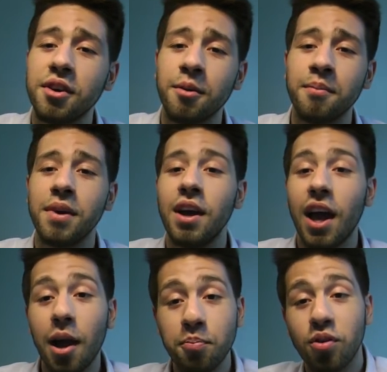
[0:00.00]
him
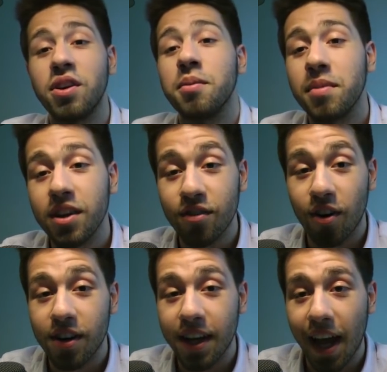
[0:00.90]
and put him into
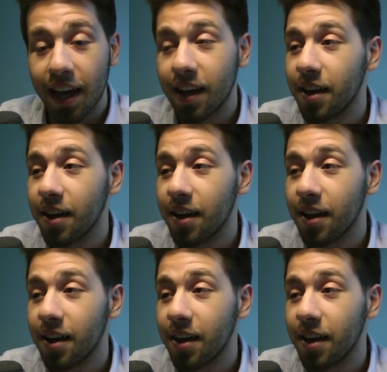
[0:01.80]
our deck.